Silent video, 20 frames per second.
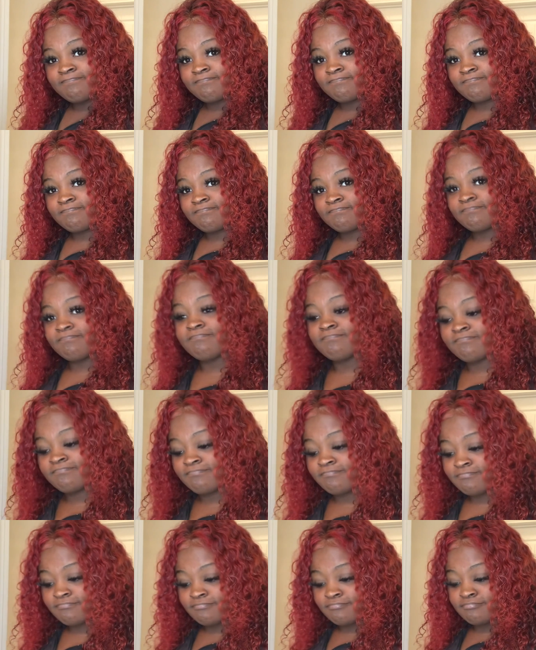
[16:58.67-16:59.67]

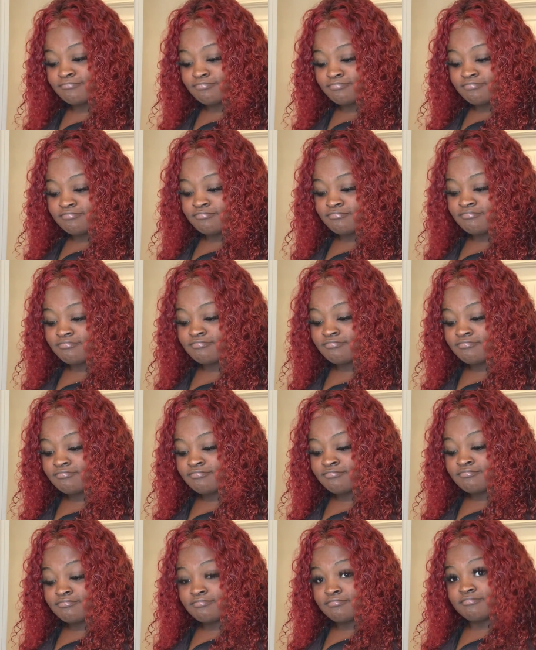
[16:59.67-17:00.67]
[no speech]